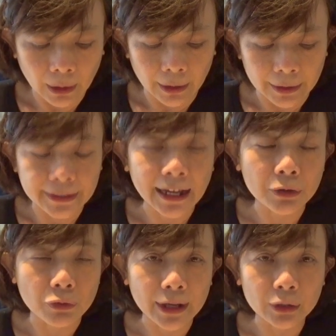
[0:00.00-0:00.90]

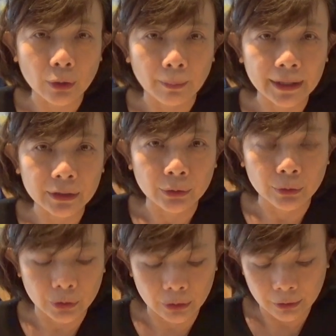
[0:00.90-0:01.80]
sun-dried
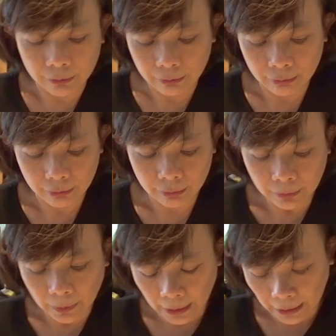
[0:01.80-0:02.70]
tomatoes.
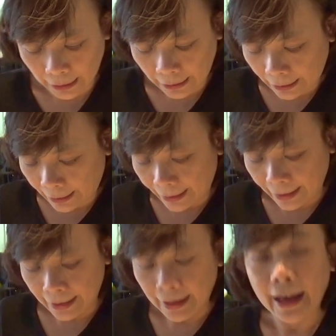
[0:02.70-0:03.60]

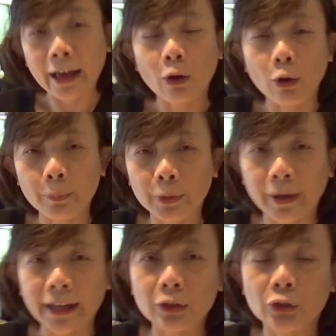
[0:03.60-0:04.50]
And I hope you
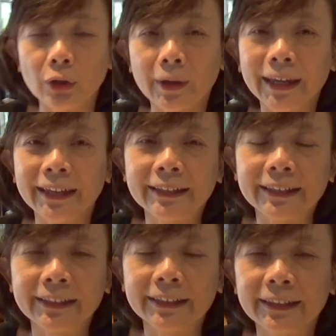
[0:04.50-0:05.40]
enjoyed
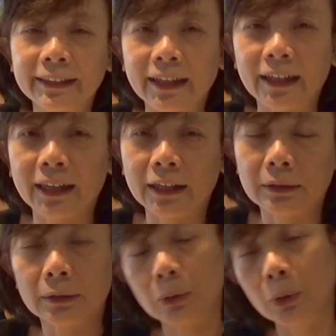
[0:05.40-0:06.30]
the
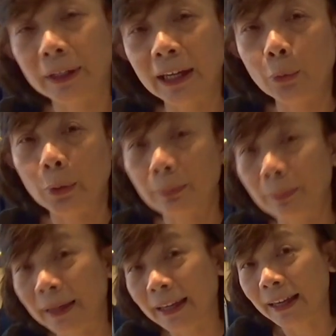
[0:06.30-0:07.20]
cooking with
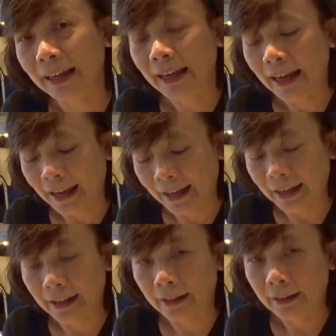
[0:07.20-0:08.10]
me
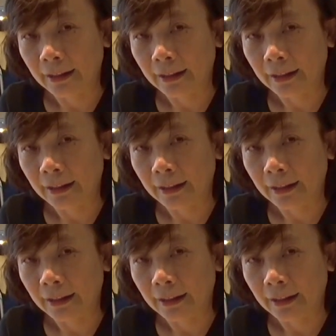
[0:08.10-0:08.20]
and